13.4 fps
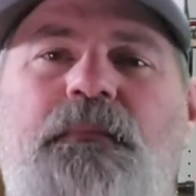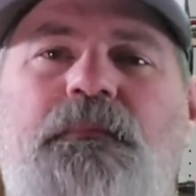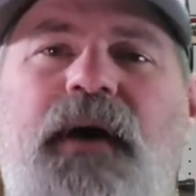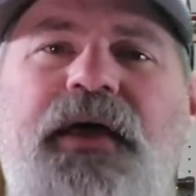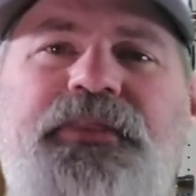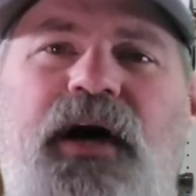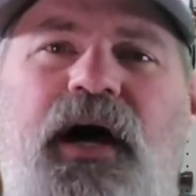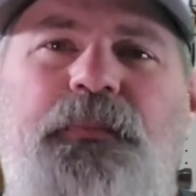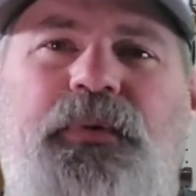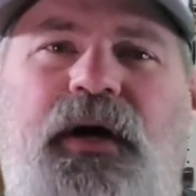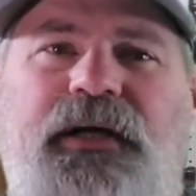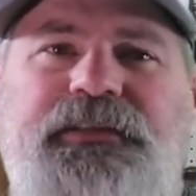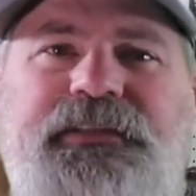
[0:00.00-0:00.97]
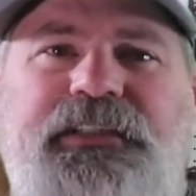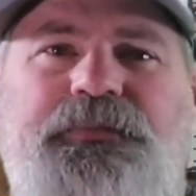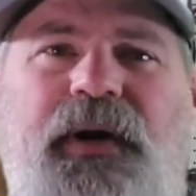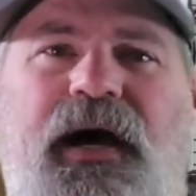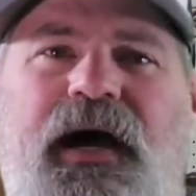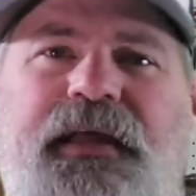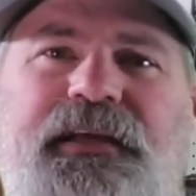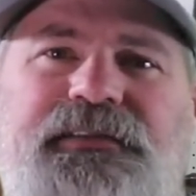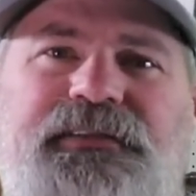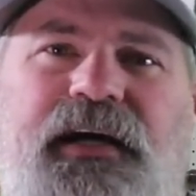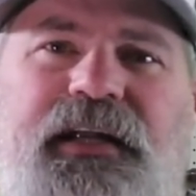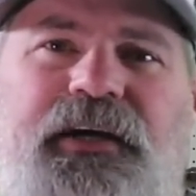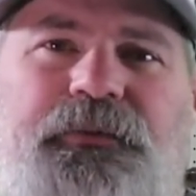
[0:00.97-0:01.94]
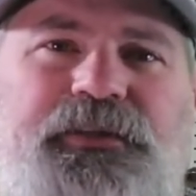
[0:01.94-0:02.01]
My thought process behind this
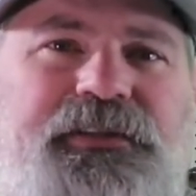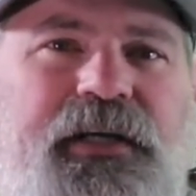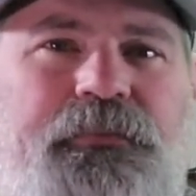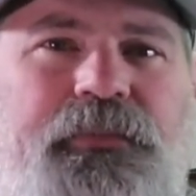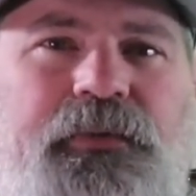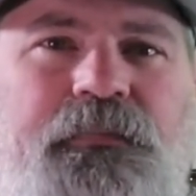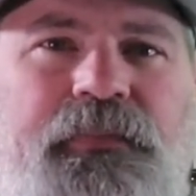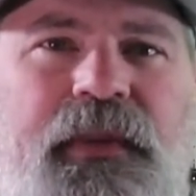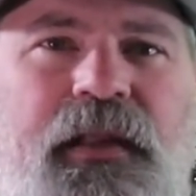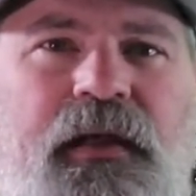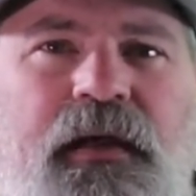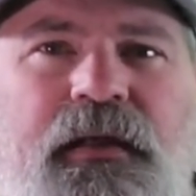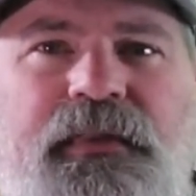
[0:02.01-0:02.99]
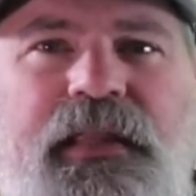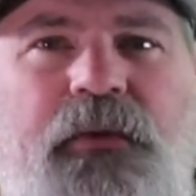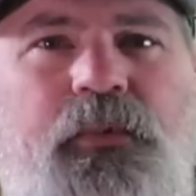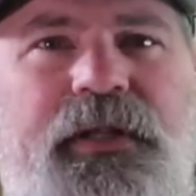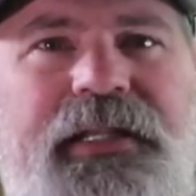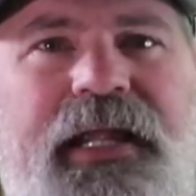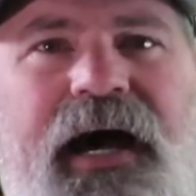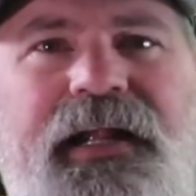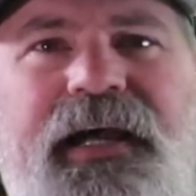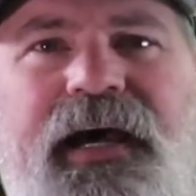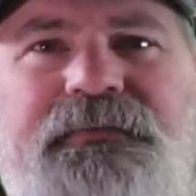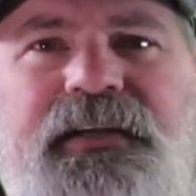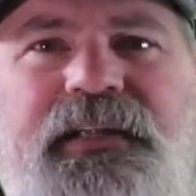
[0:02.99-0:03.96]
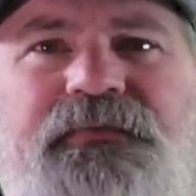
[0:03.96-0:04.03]
idea was simple. They would not
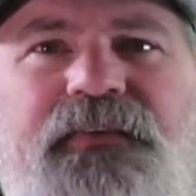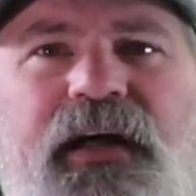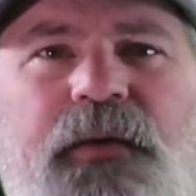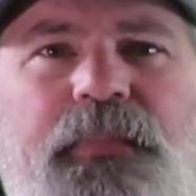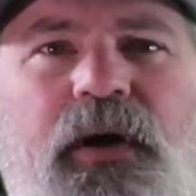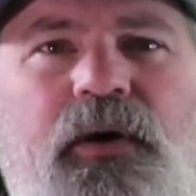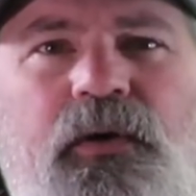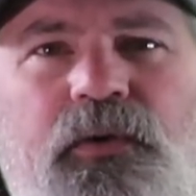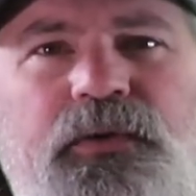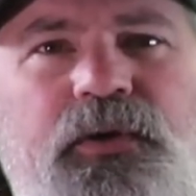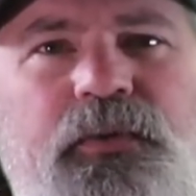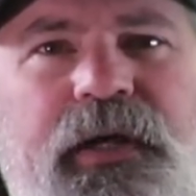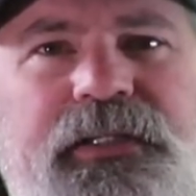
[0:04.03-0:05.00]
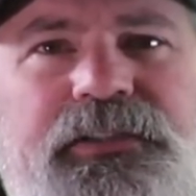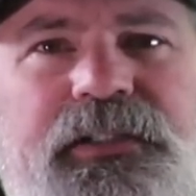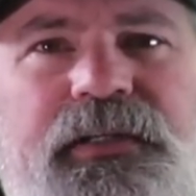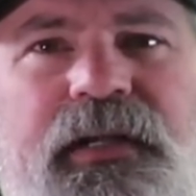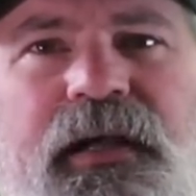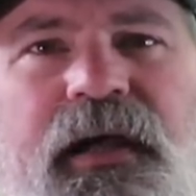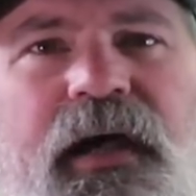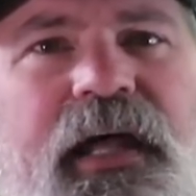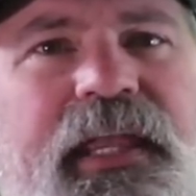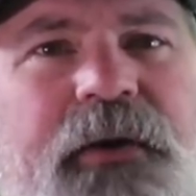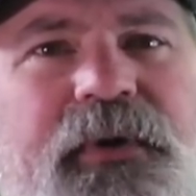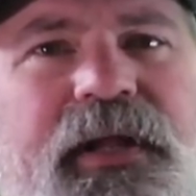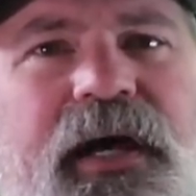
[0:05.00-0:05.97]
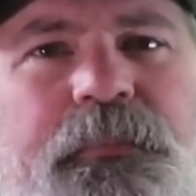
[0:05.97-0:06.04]
have to develop a whole new engine, and
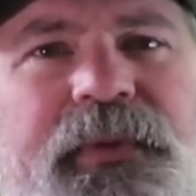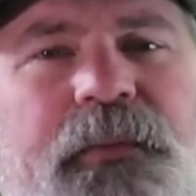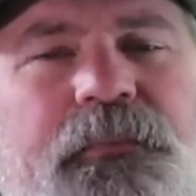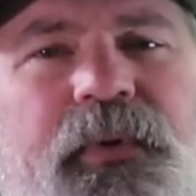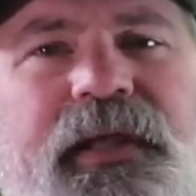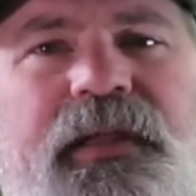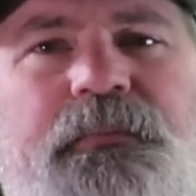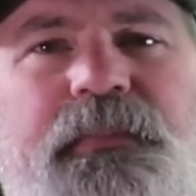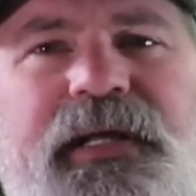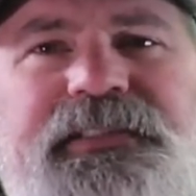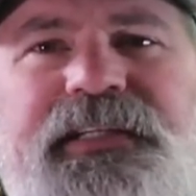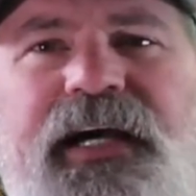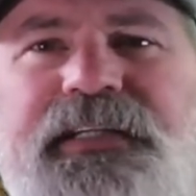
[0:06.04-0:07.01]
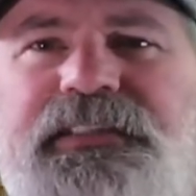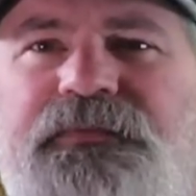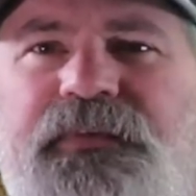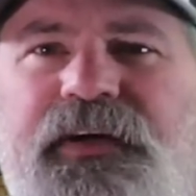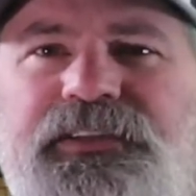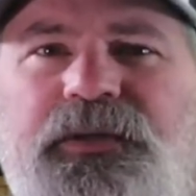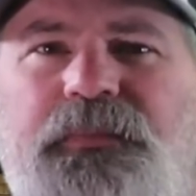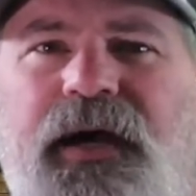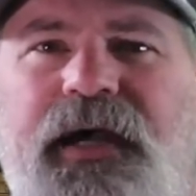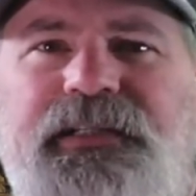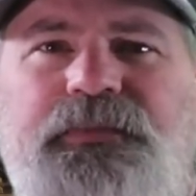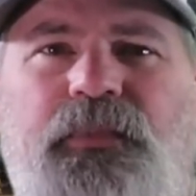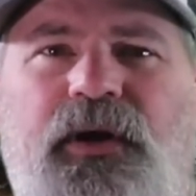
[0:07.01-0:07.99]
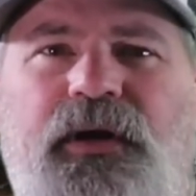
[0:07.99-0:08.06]
that would help them bring the mid-sized adventure
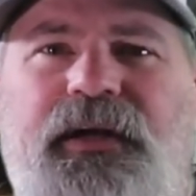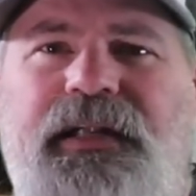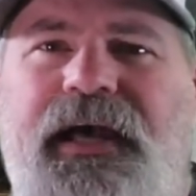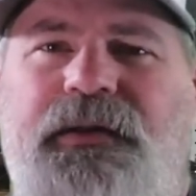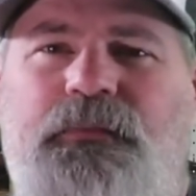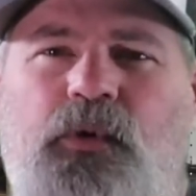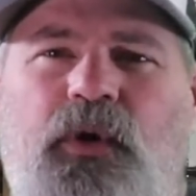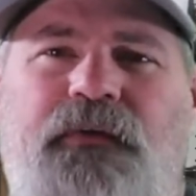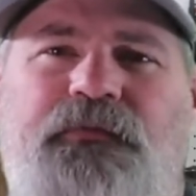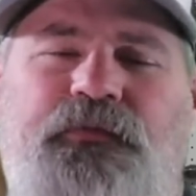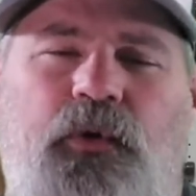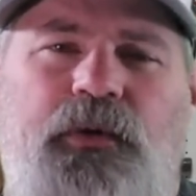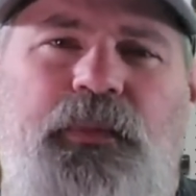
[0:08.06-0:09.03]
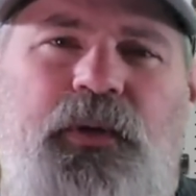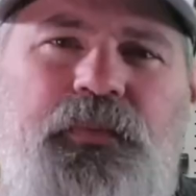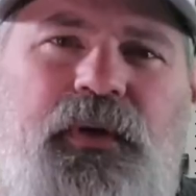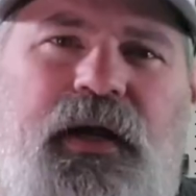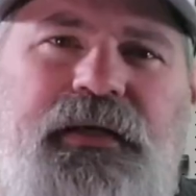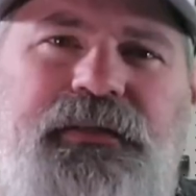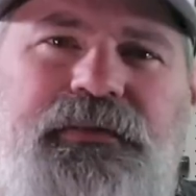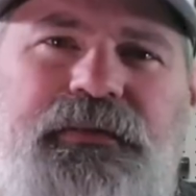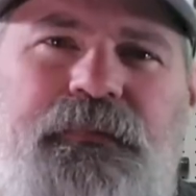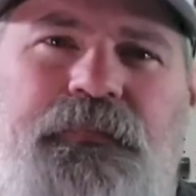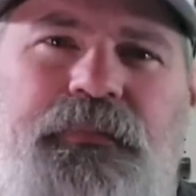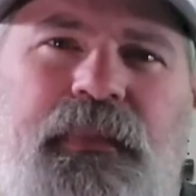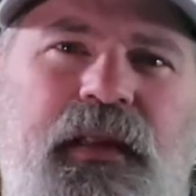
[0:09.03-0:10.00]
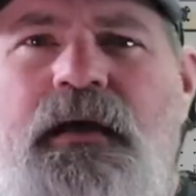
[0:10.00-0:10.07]
bike to market at a more affordable price.
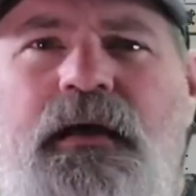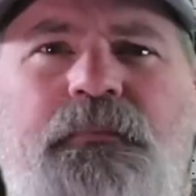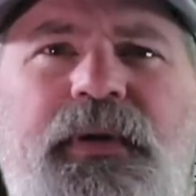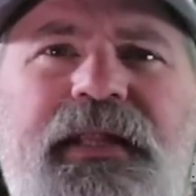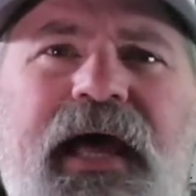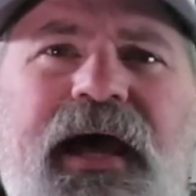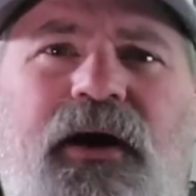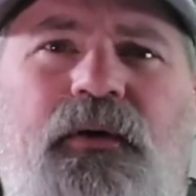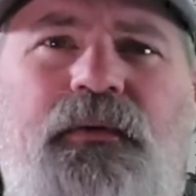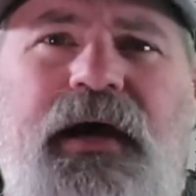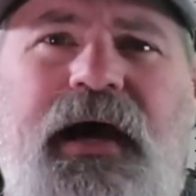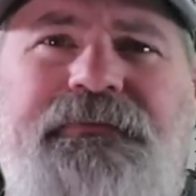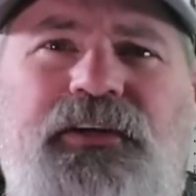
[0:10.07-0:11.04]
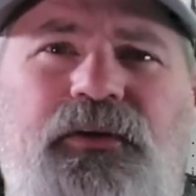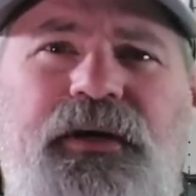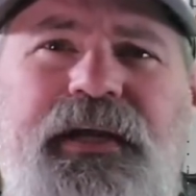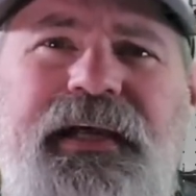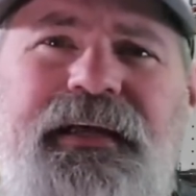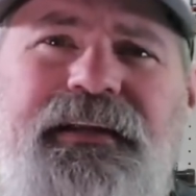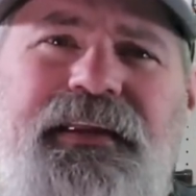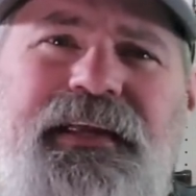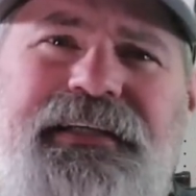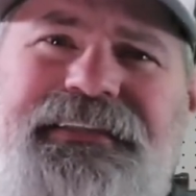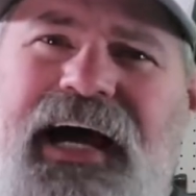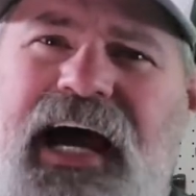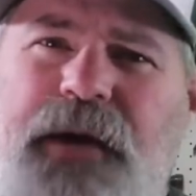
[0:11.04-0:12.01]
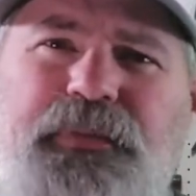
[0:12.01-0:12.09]
But now, after looking into this
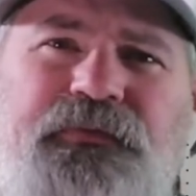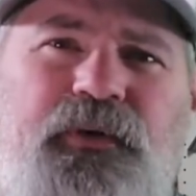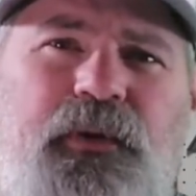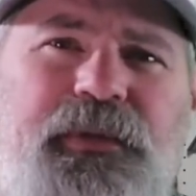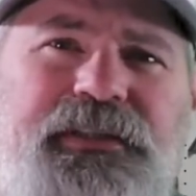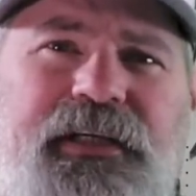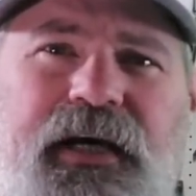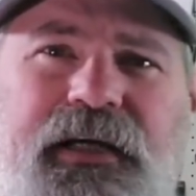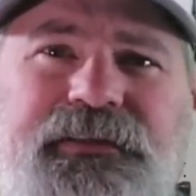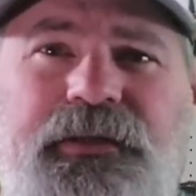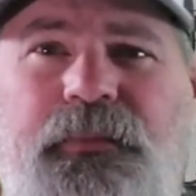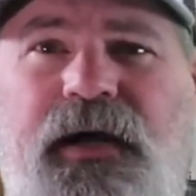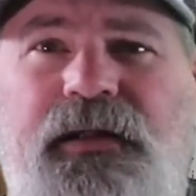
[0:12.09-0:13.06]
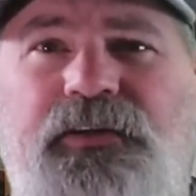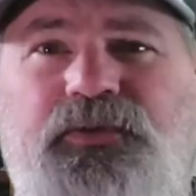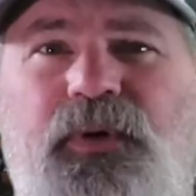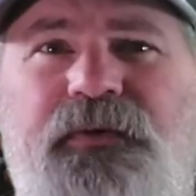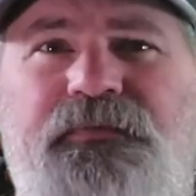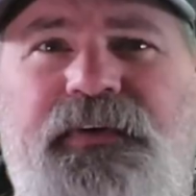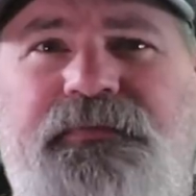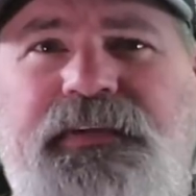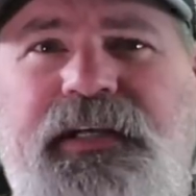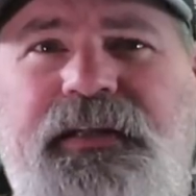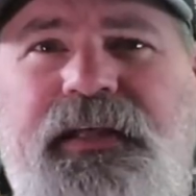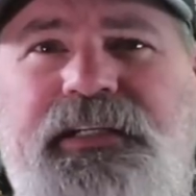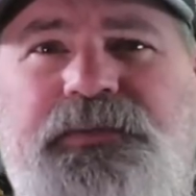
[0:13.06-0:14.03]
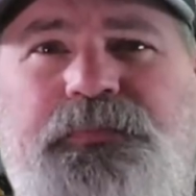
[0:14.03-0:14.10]
high-performance custom model 1250
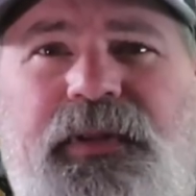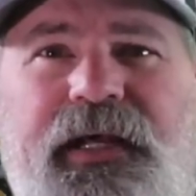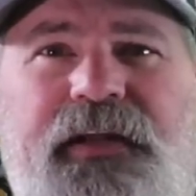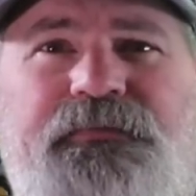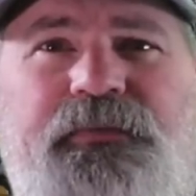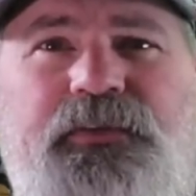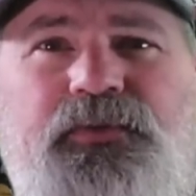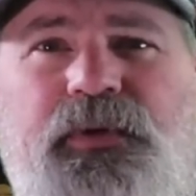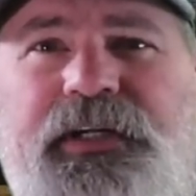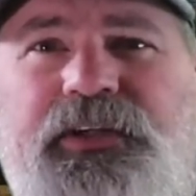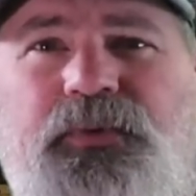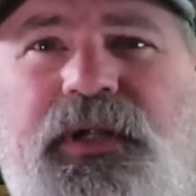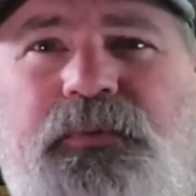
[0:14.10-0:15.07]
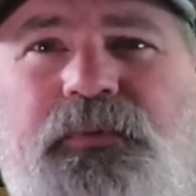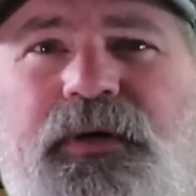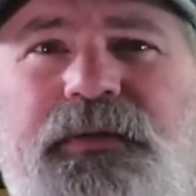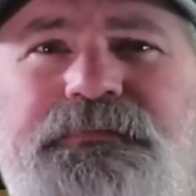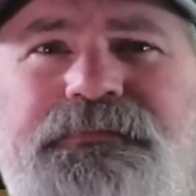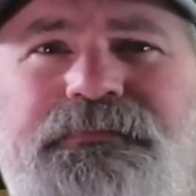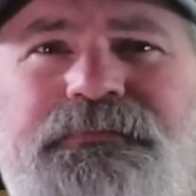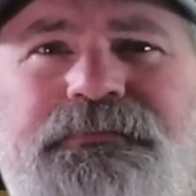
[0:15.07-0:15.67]
that is planned for 2021,